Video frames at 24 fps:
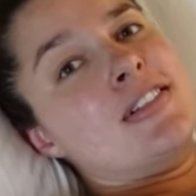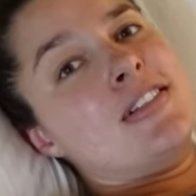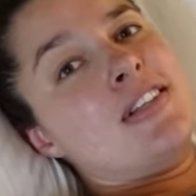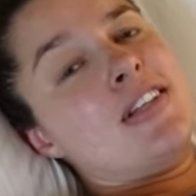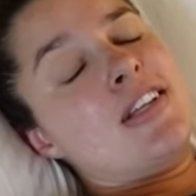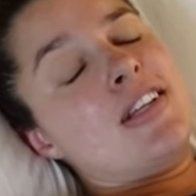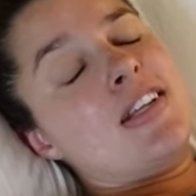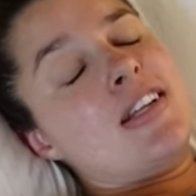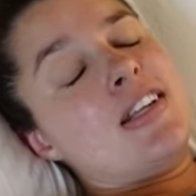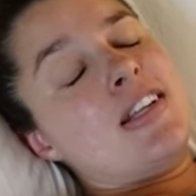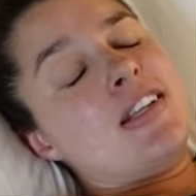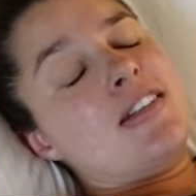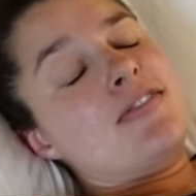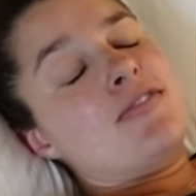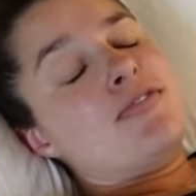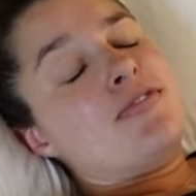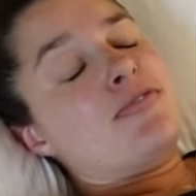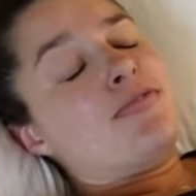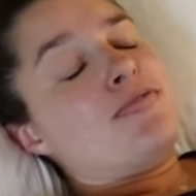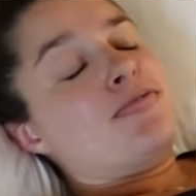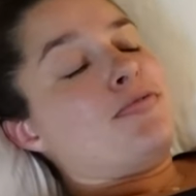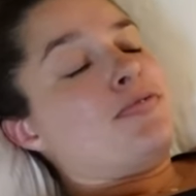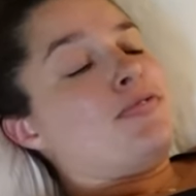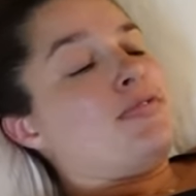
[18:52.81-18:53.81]
And it,
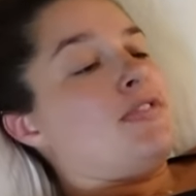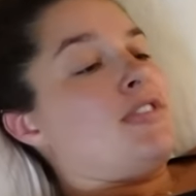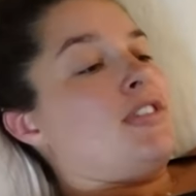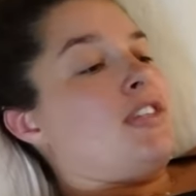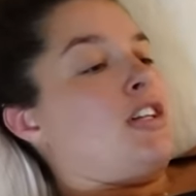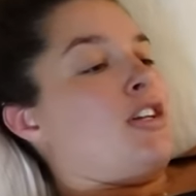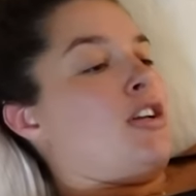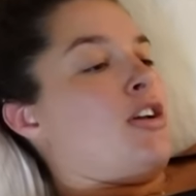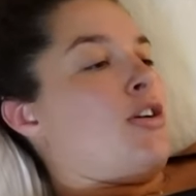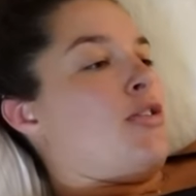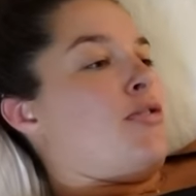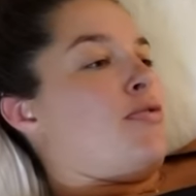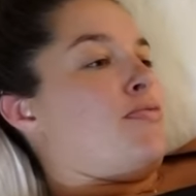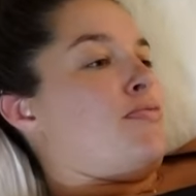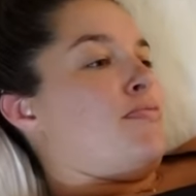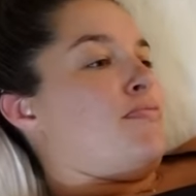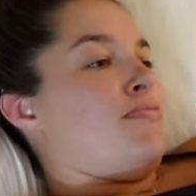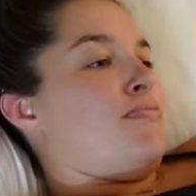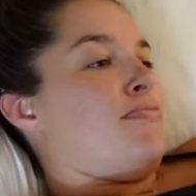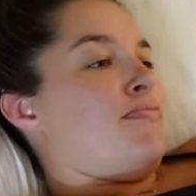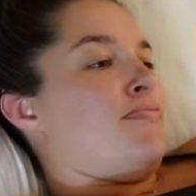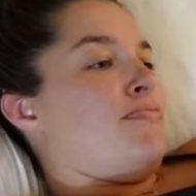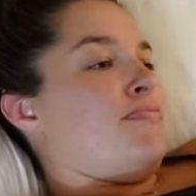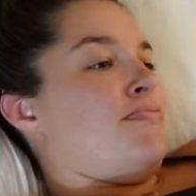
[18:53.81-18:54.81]
you know,
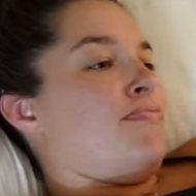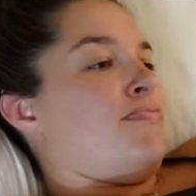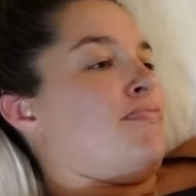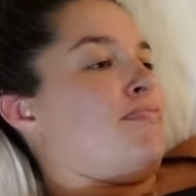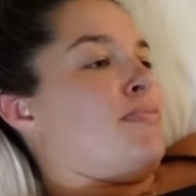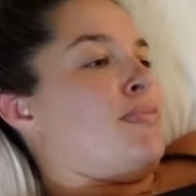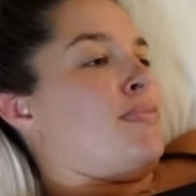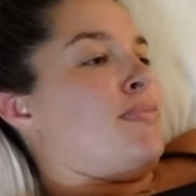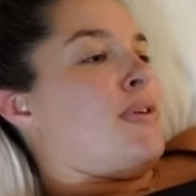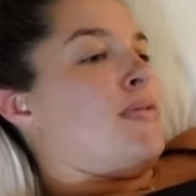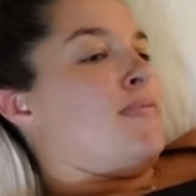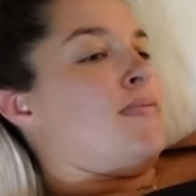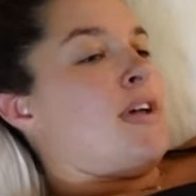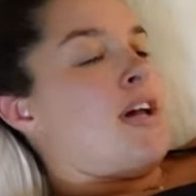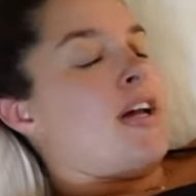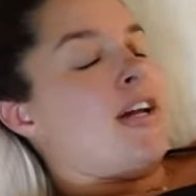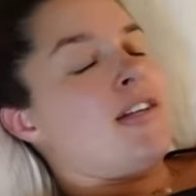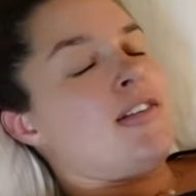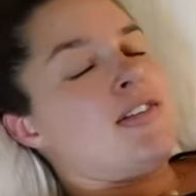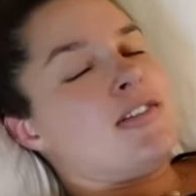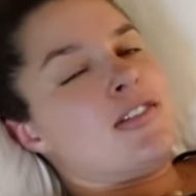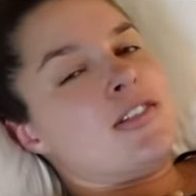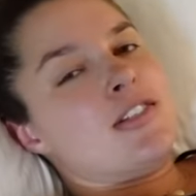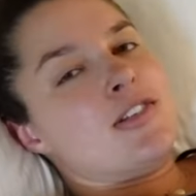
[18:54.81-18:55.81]
I
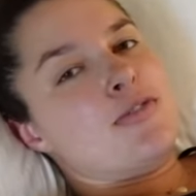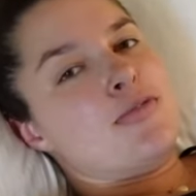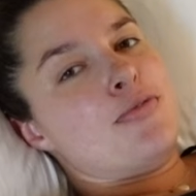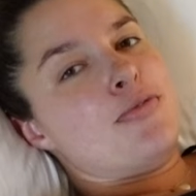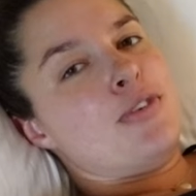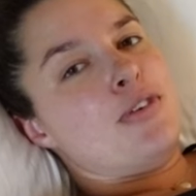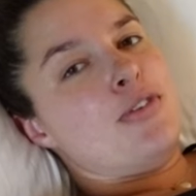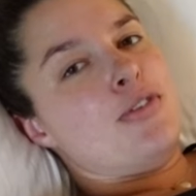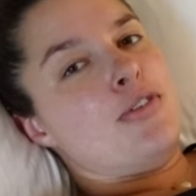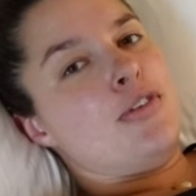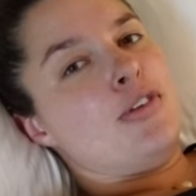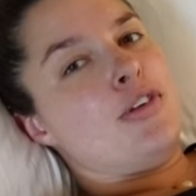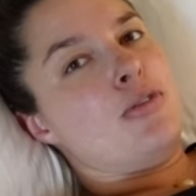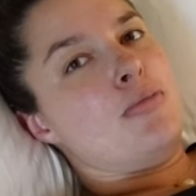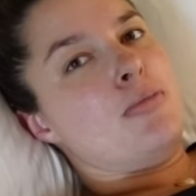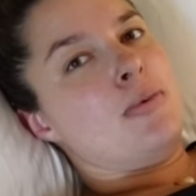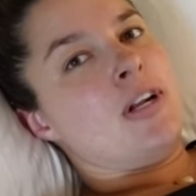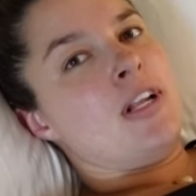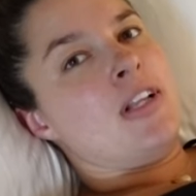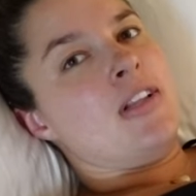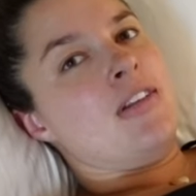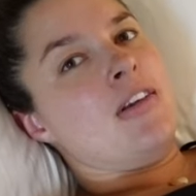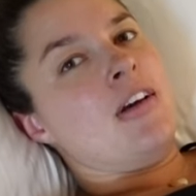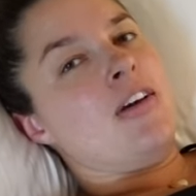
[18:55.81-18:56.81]
can still feel a little bit
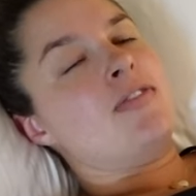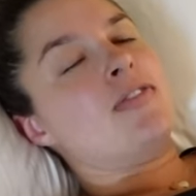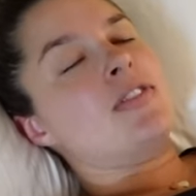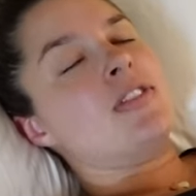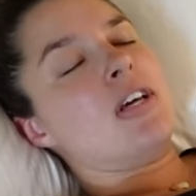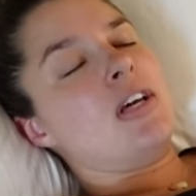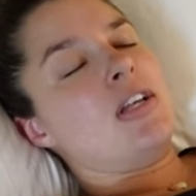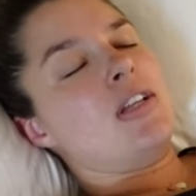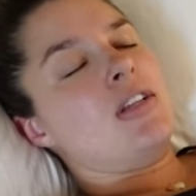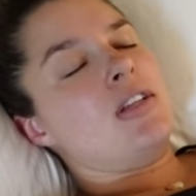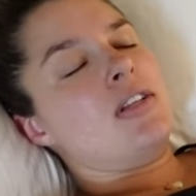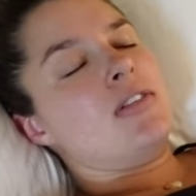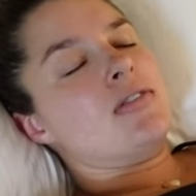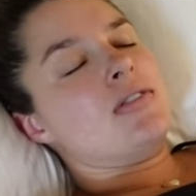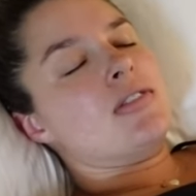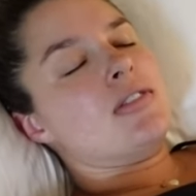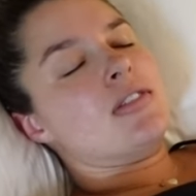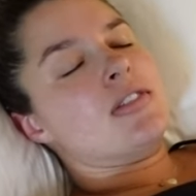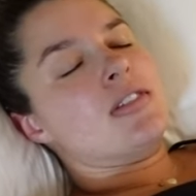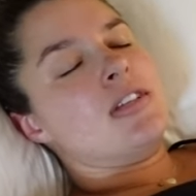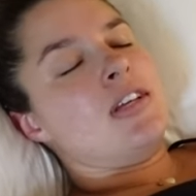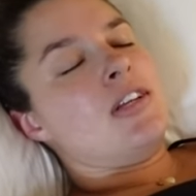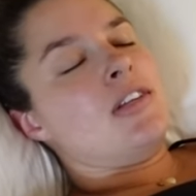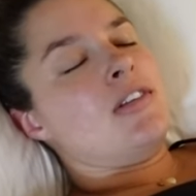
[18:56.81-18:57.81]
on the left side.
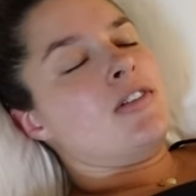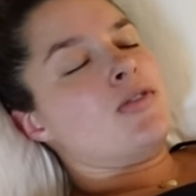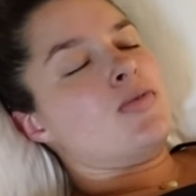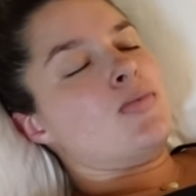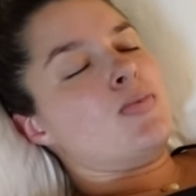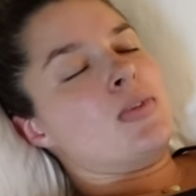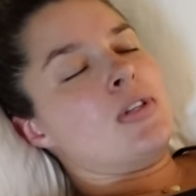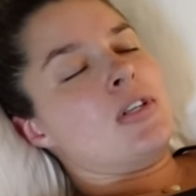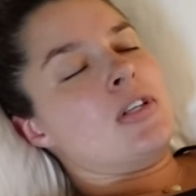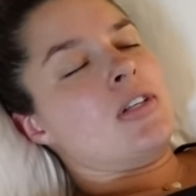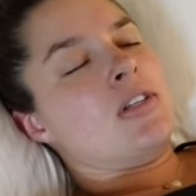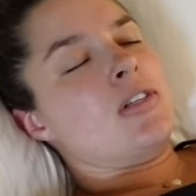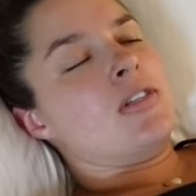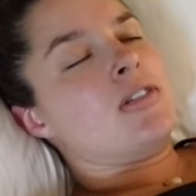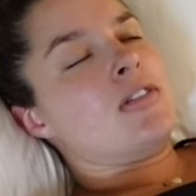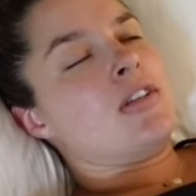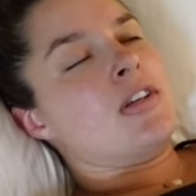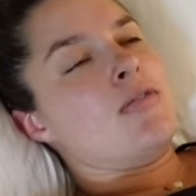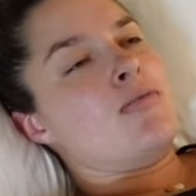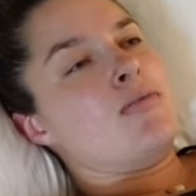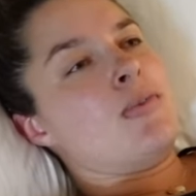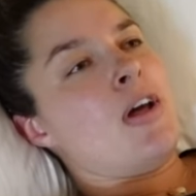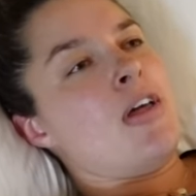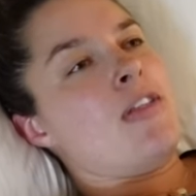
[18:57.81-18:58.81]
That's it is what it is.
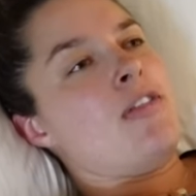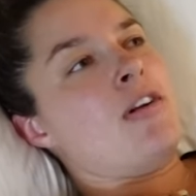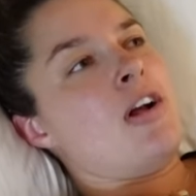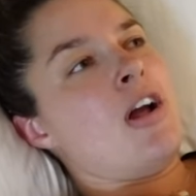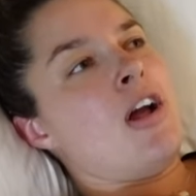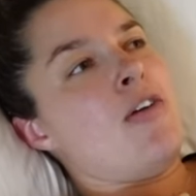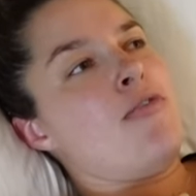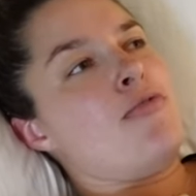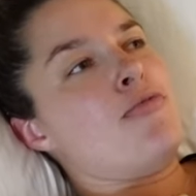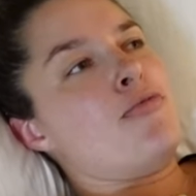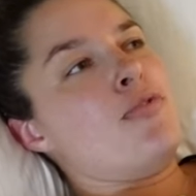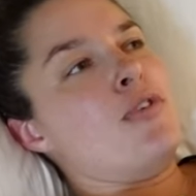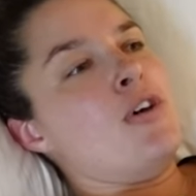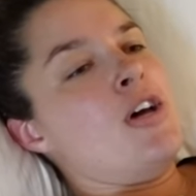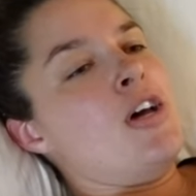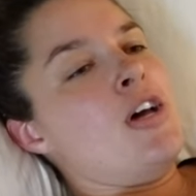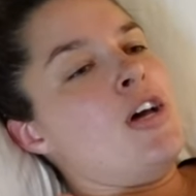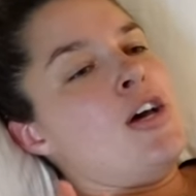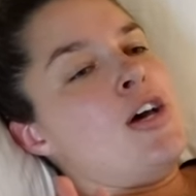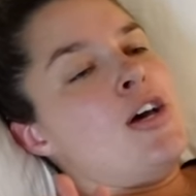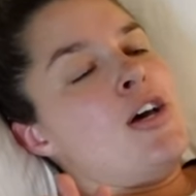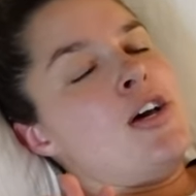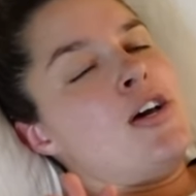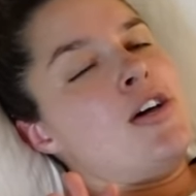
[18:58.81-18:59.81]
I'd rather have
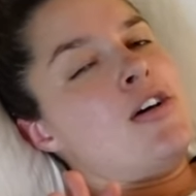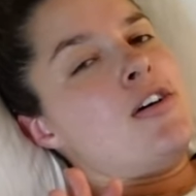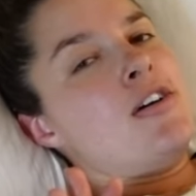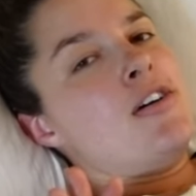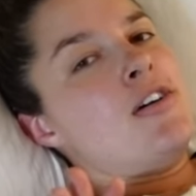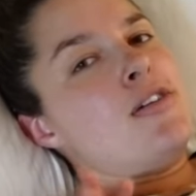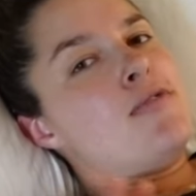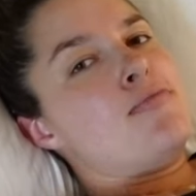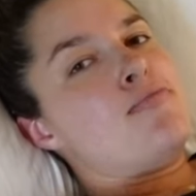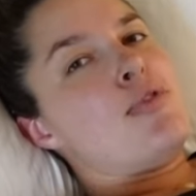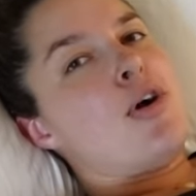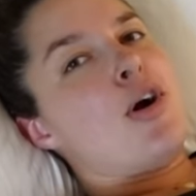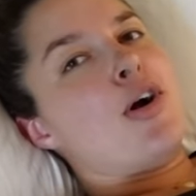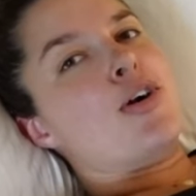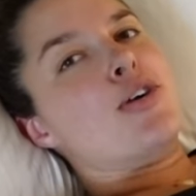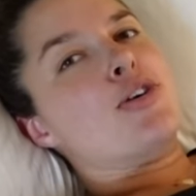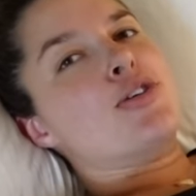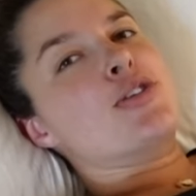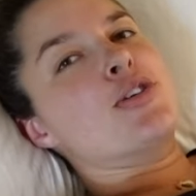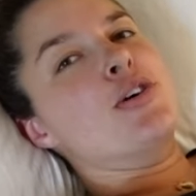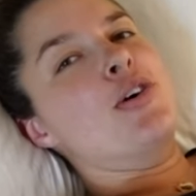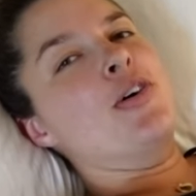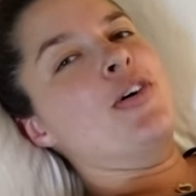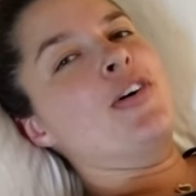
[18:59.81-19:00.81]
a
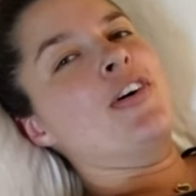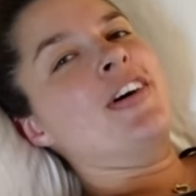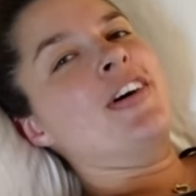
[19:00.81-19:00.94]
partial